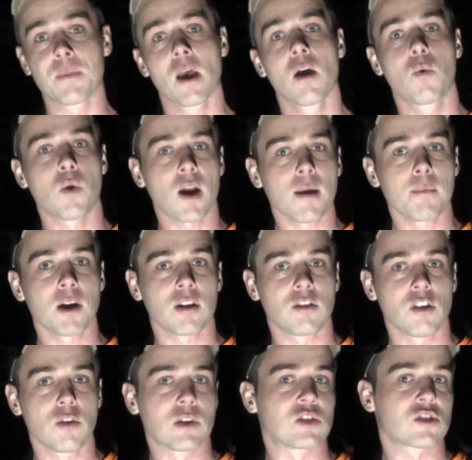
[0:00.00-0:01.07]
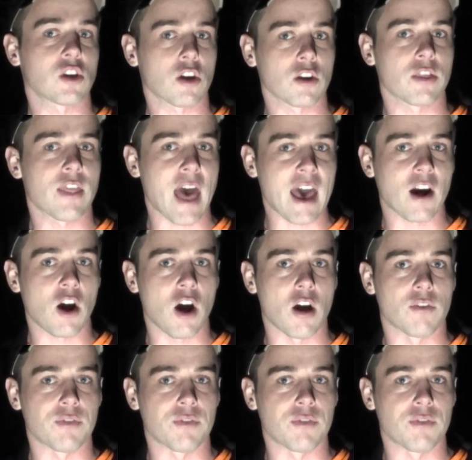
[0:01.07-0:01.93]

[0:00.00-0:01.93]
What I'm going to do is turn that off,